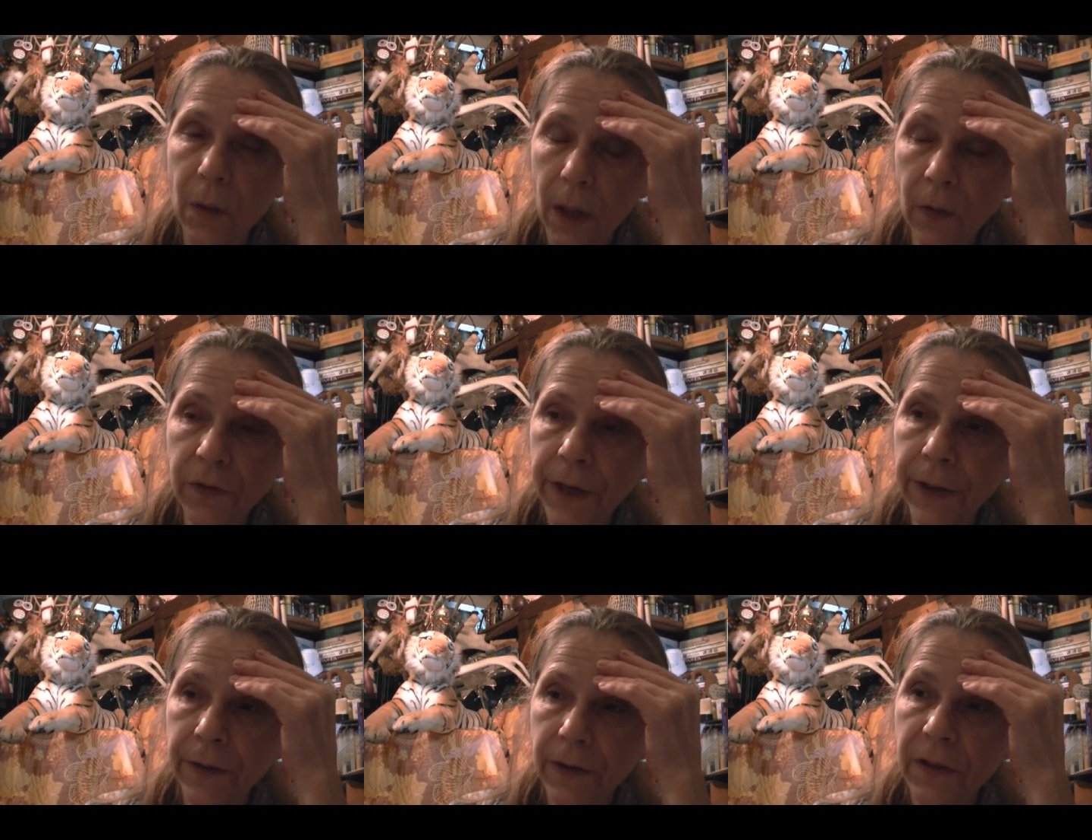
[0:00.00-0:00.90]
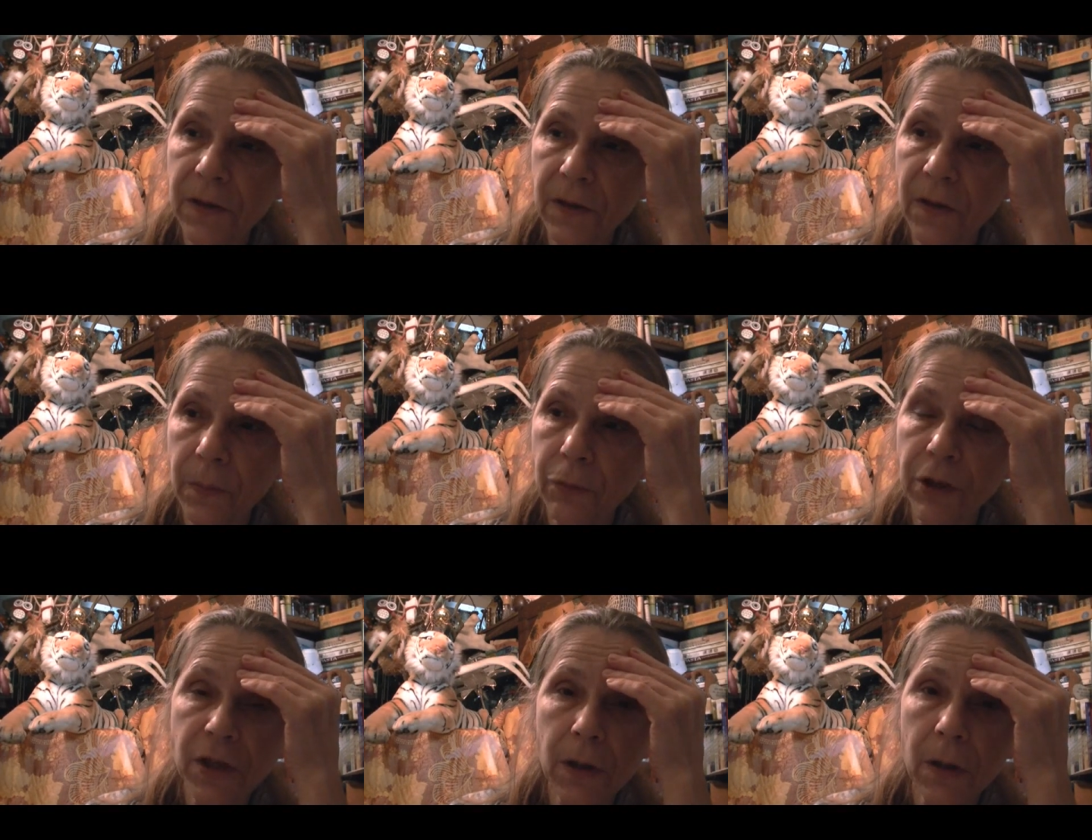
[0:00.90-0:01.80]
it out there that this is the
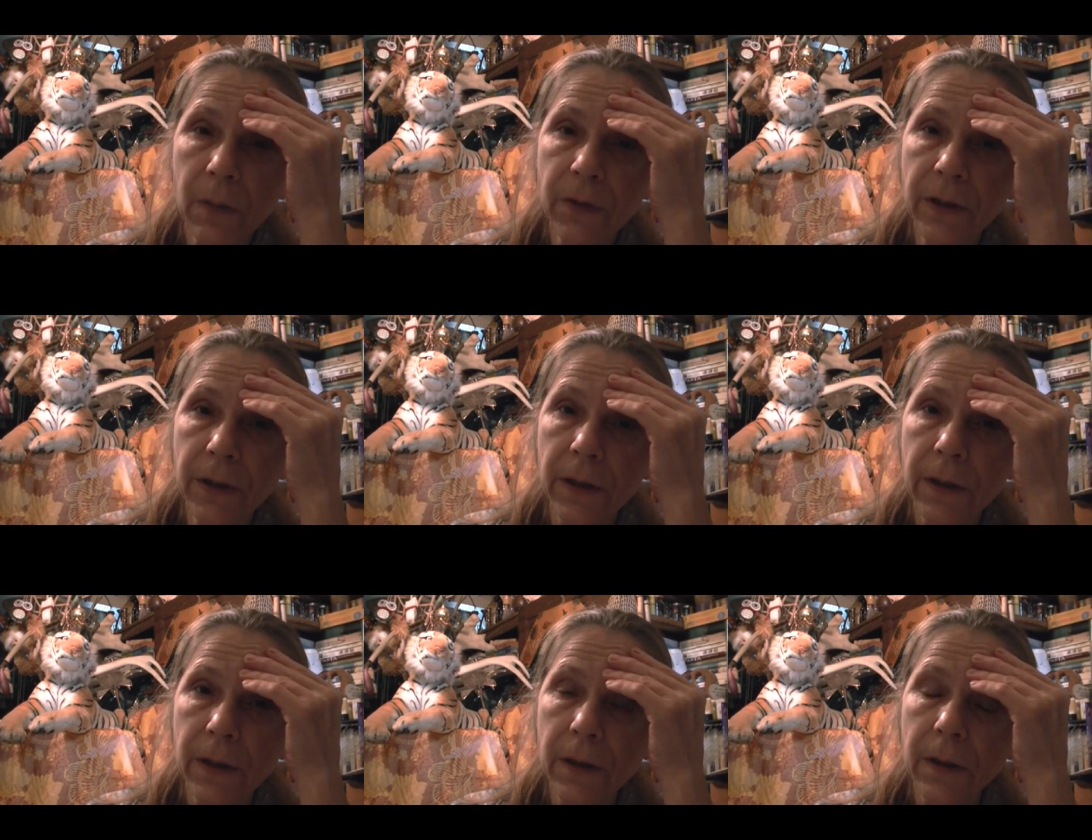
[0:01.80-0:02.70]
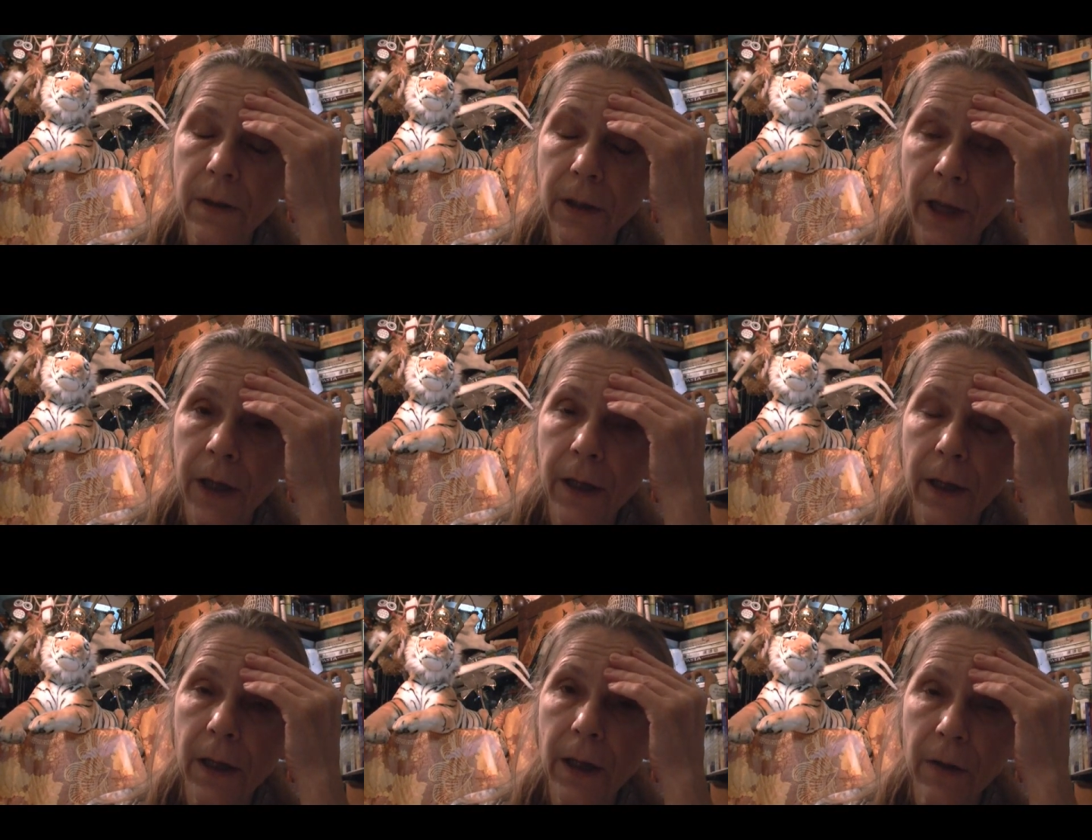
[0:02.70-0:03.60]
British Columbia,
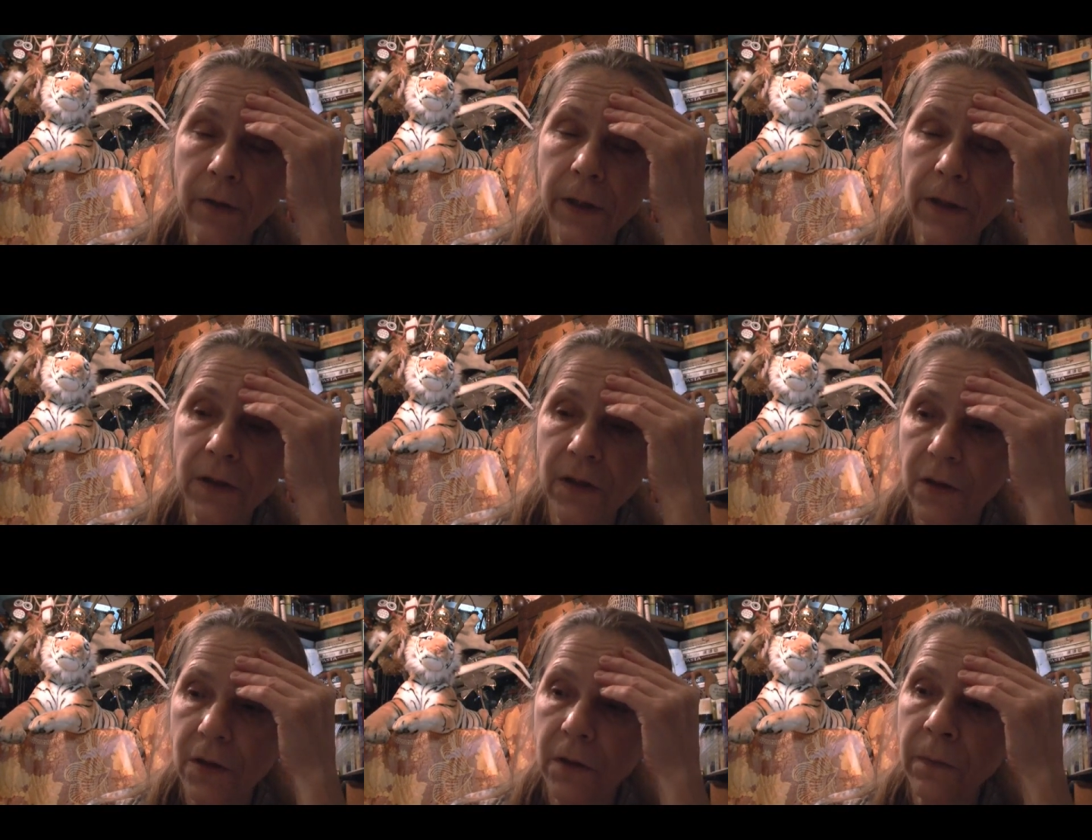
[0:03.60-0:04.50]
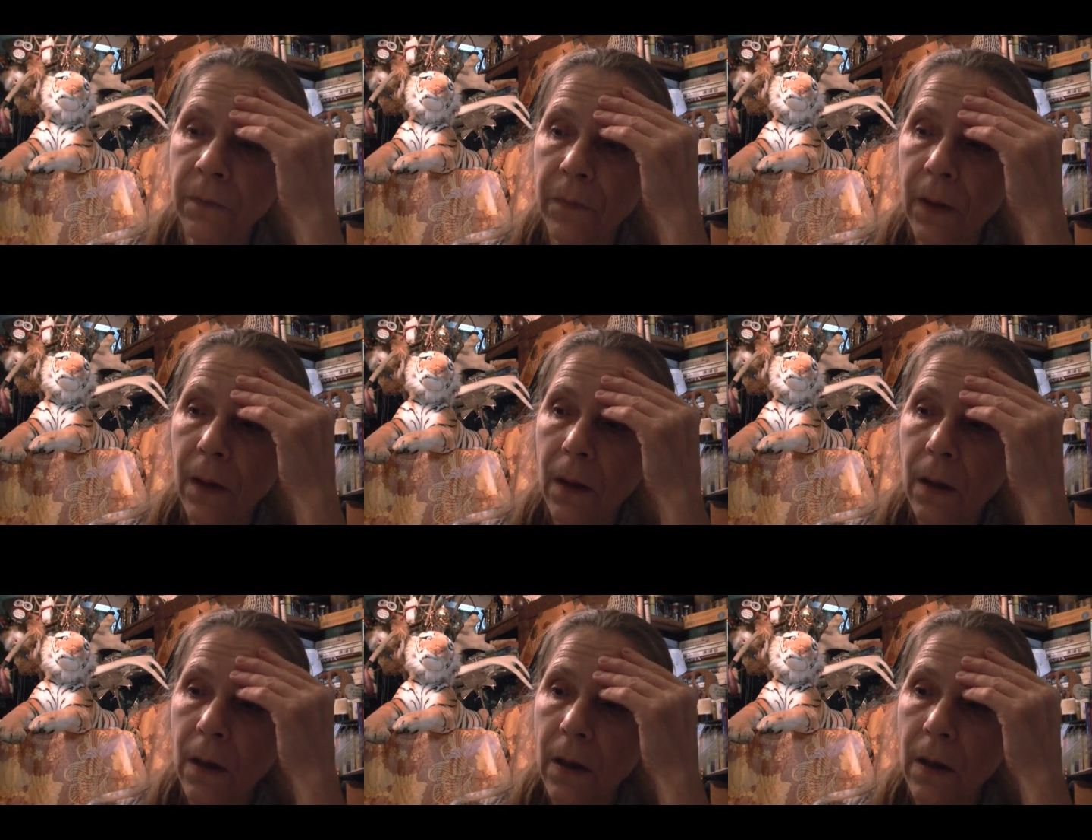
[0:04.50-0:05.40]
Canada healthcare system
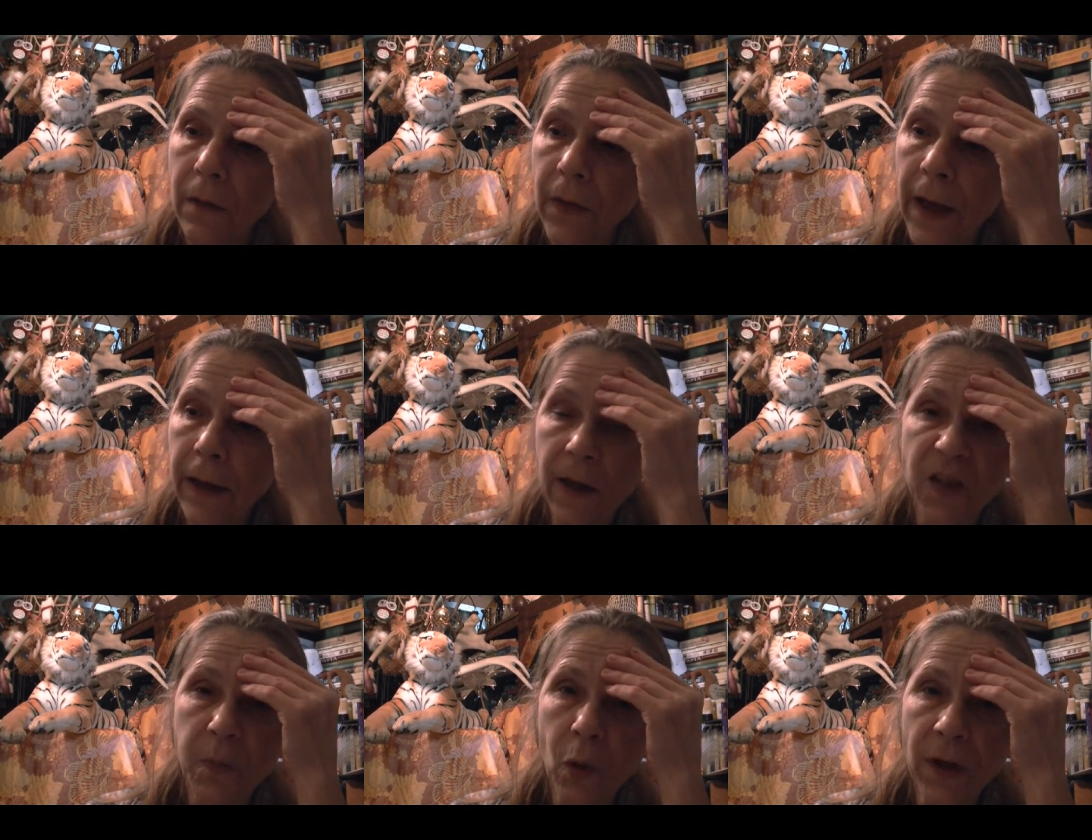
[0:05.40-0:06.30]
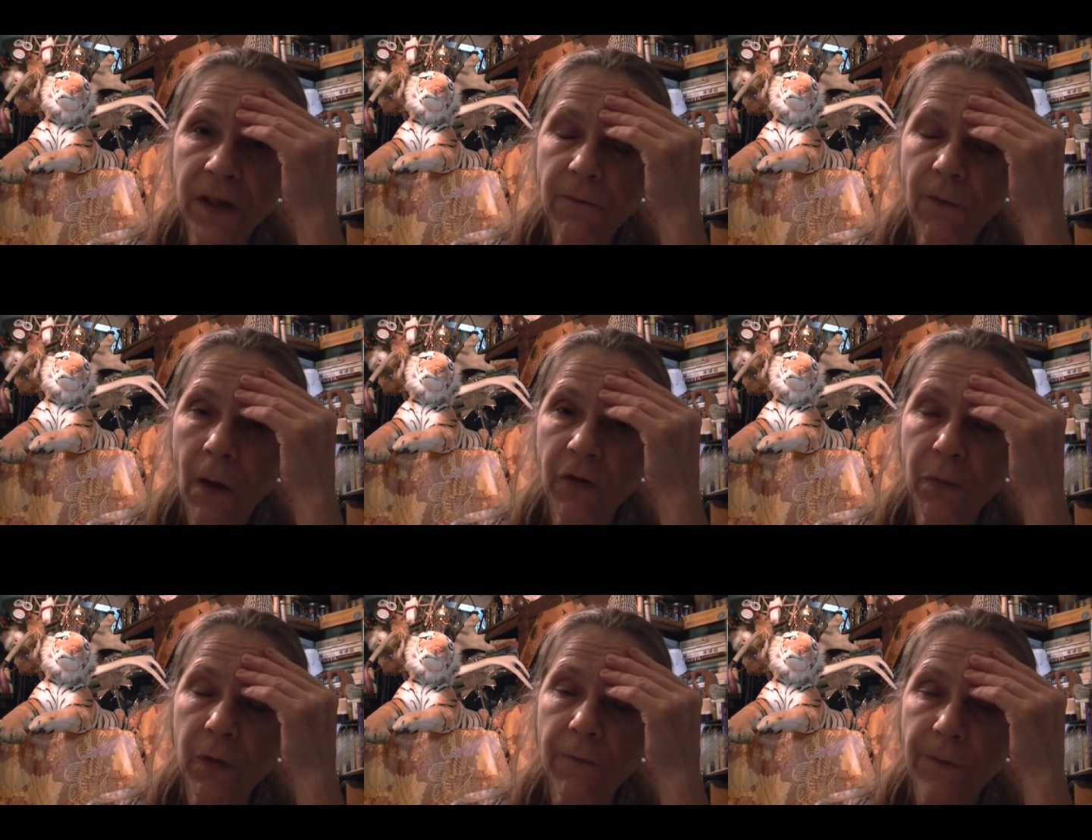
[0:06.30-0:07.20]
that exploits
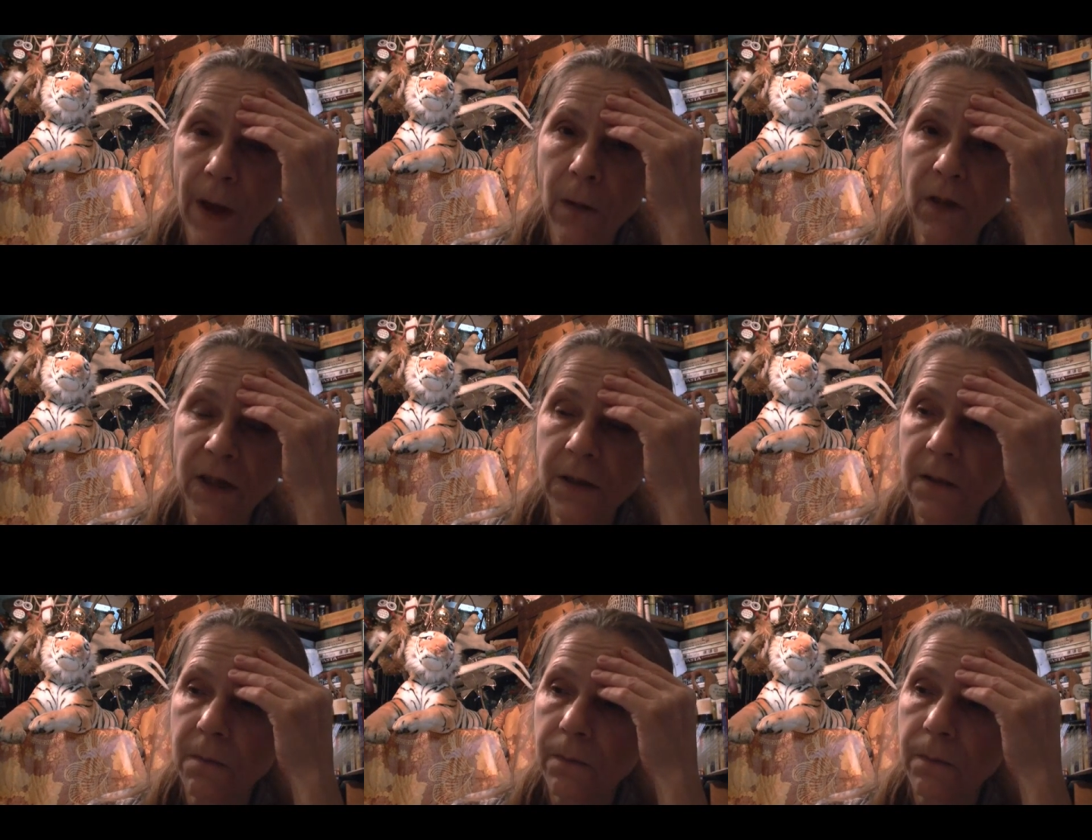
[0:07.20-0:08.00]
vulnerable families